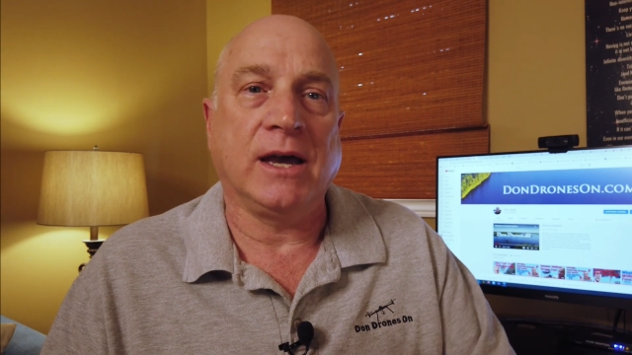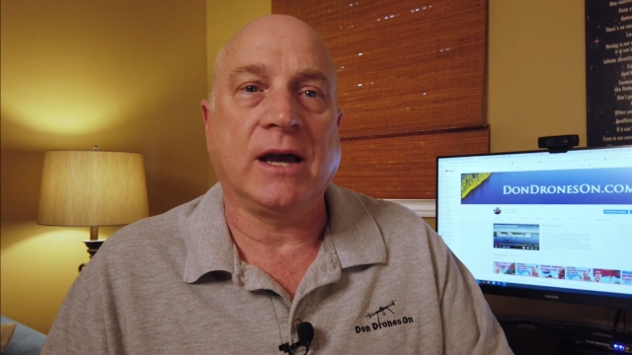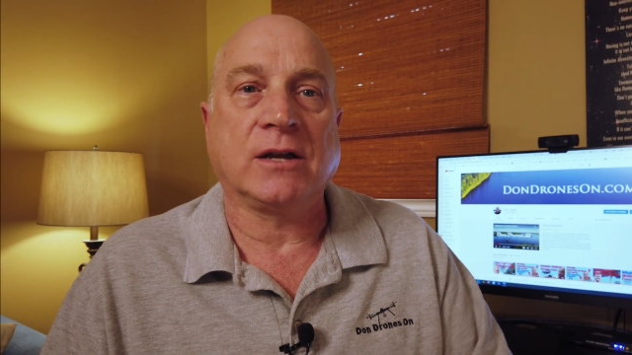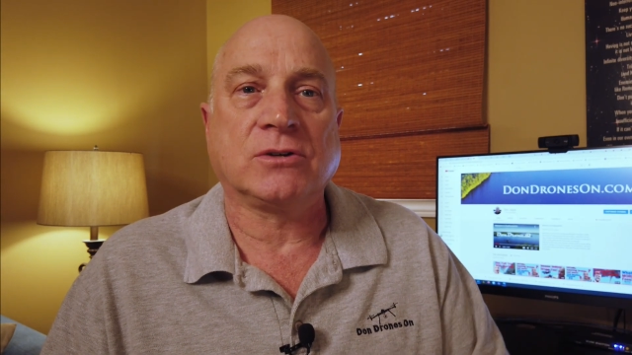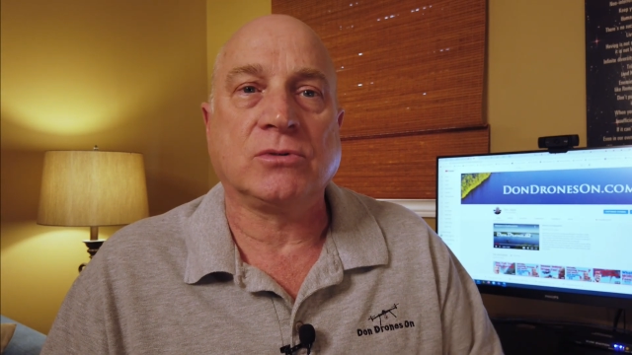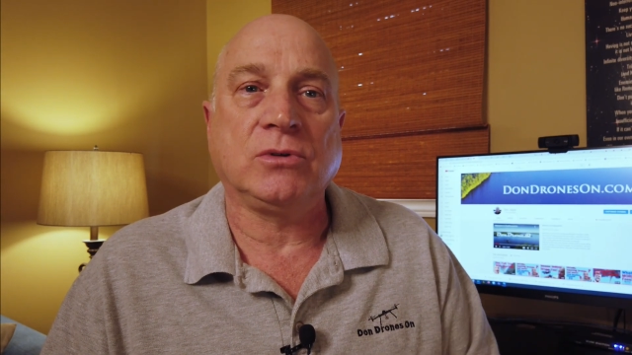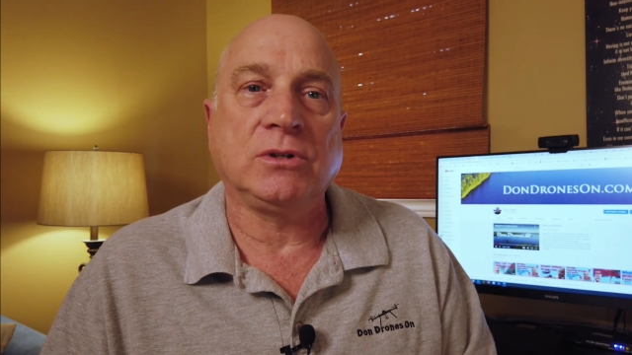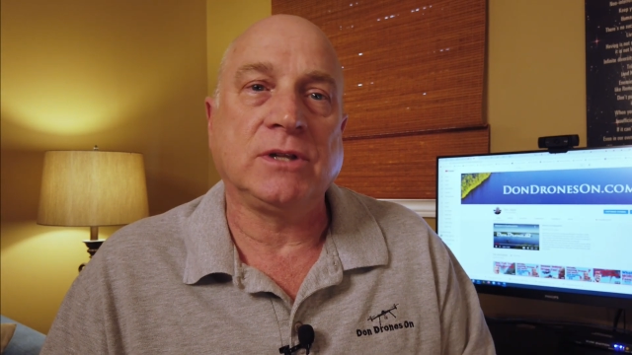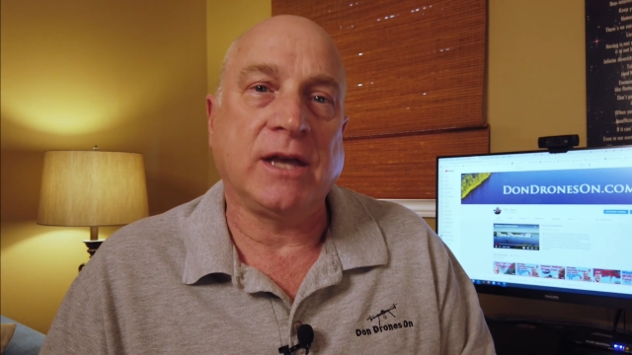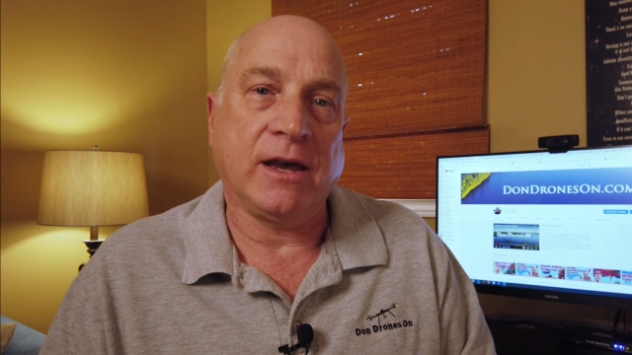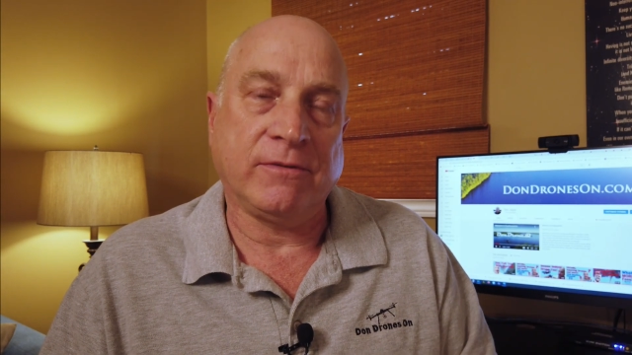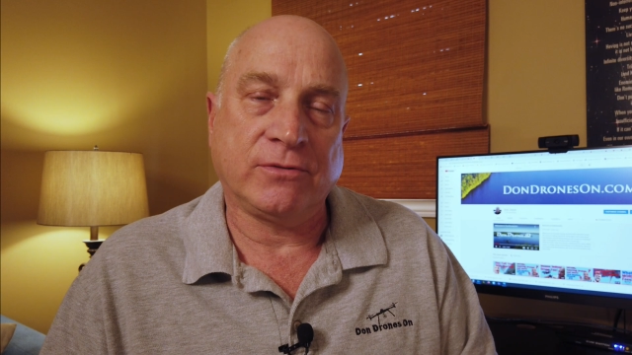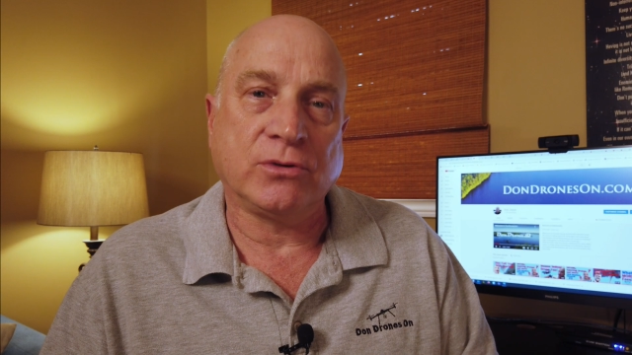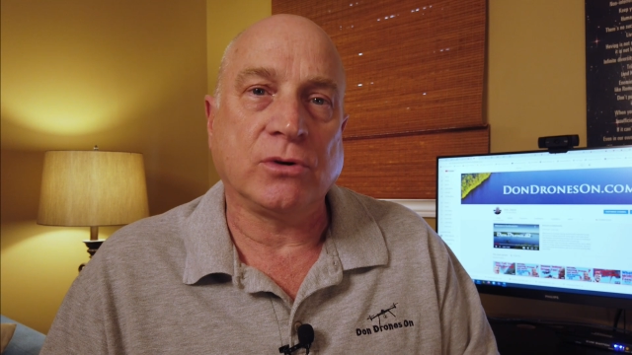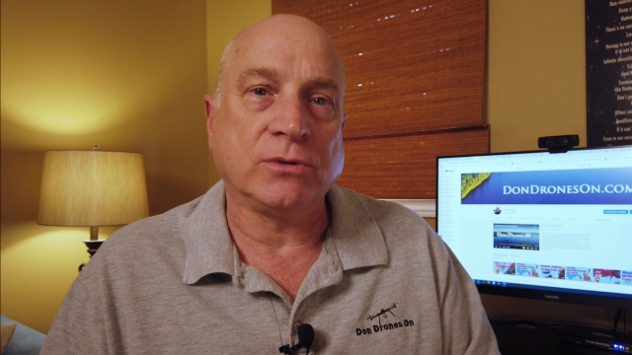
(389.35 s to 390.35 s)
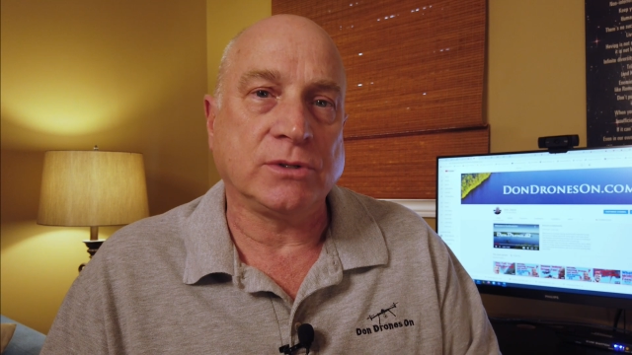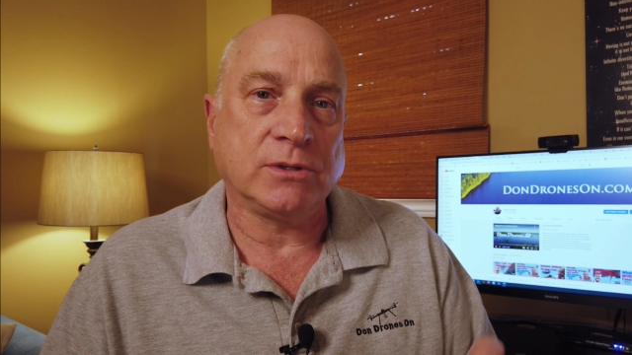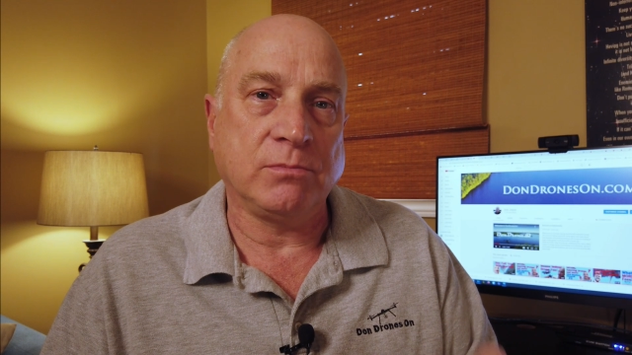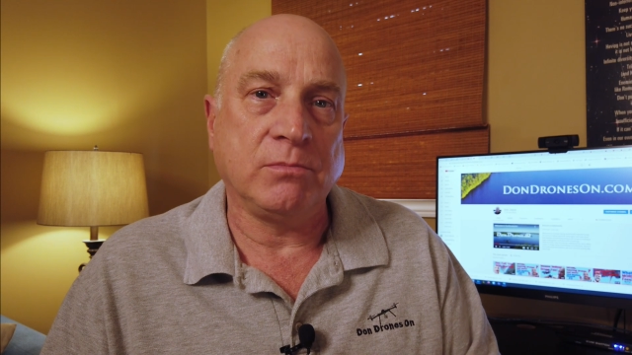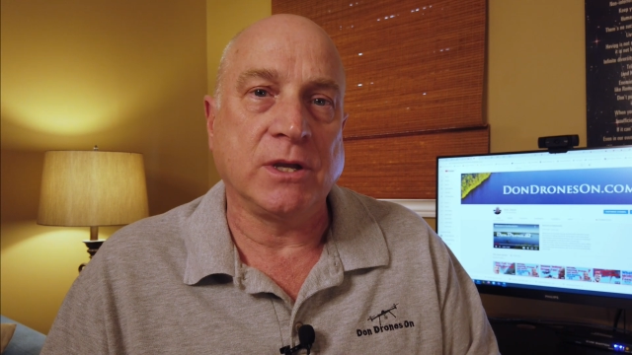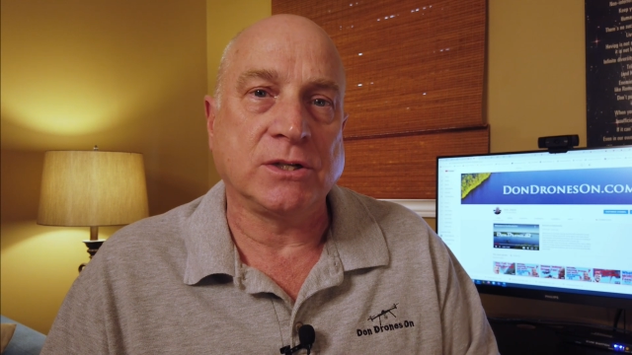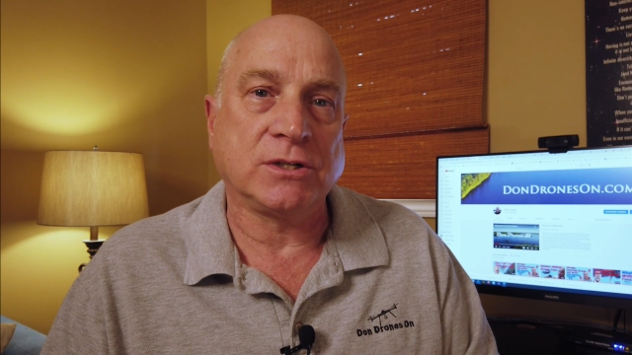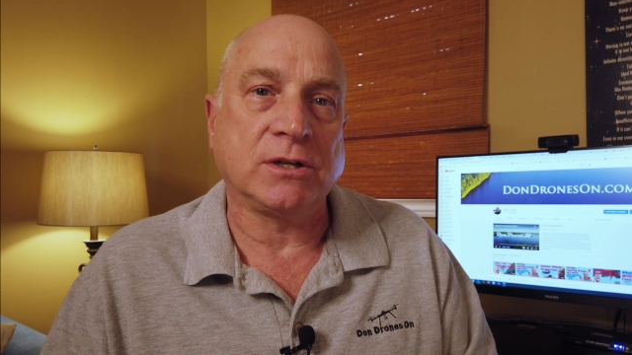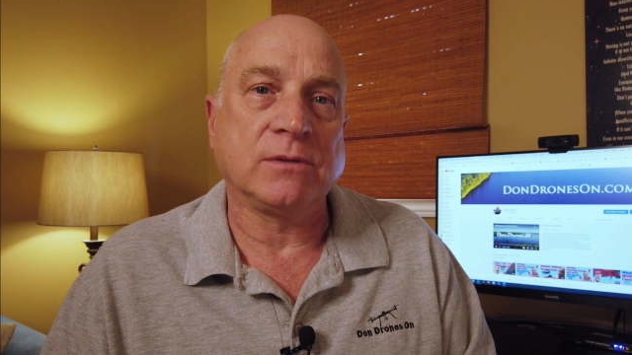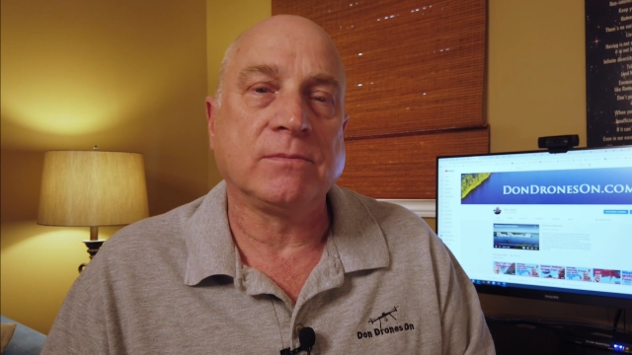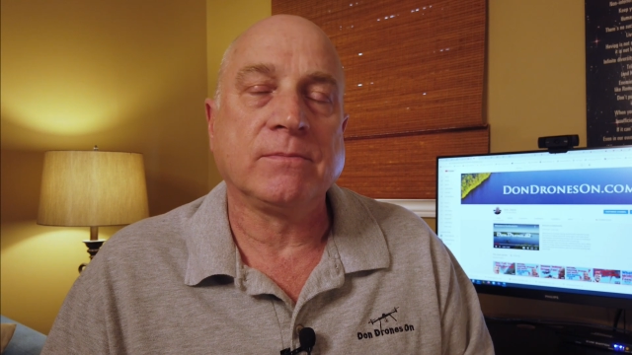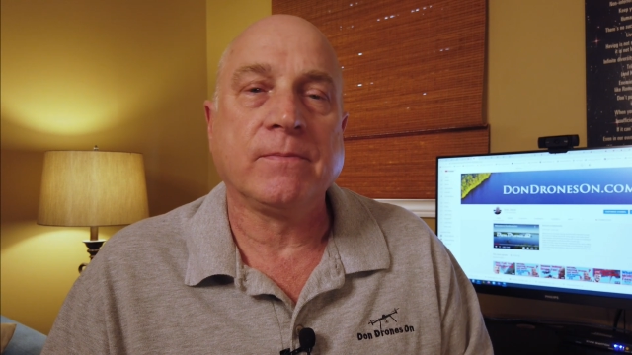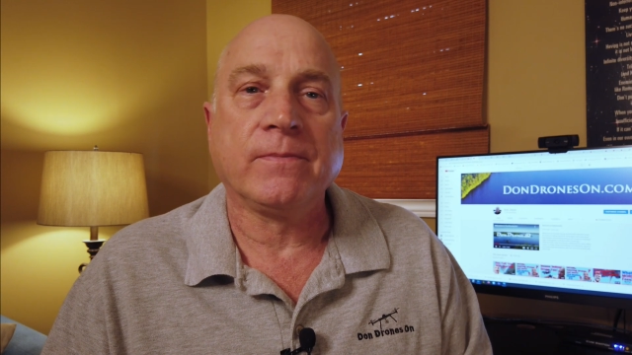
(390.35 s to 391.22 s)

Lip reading: actual NavDrone submission.